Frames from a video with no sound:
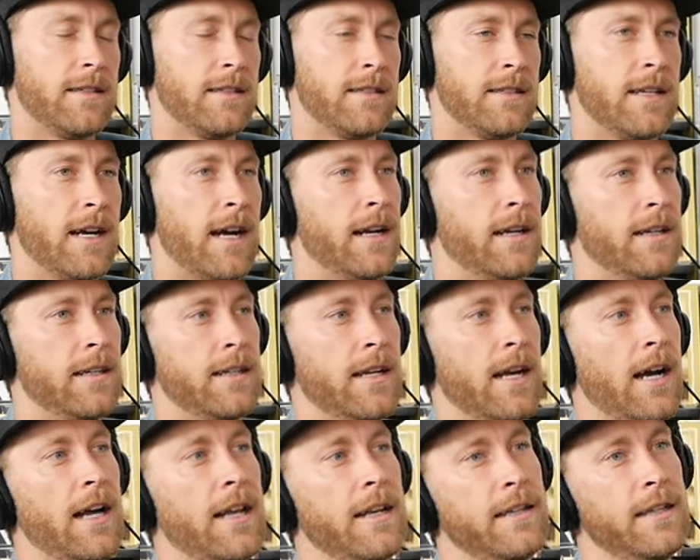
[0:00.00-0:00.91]
kind of
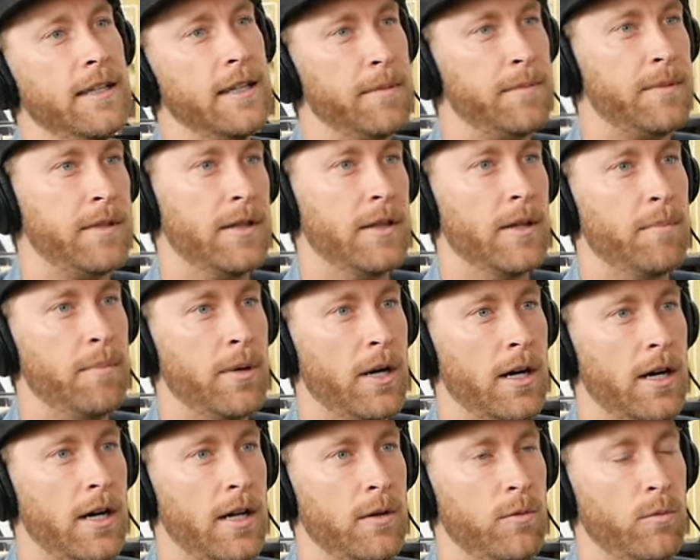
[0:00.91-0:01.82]
got nipped in the
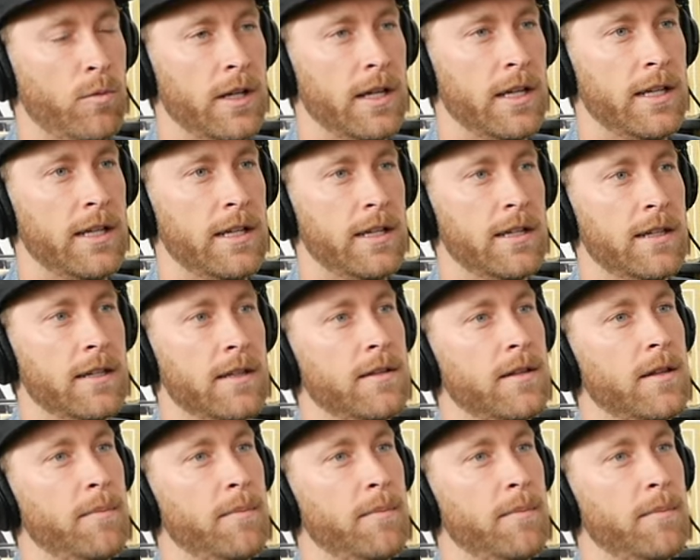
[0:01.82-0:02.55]
bud when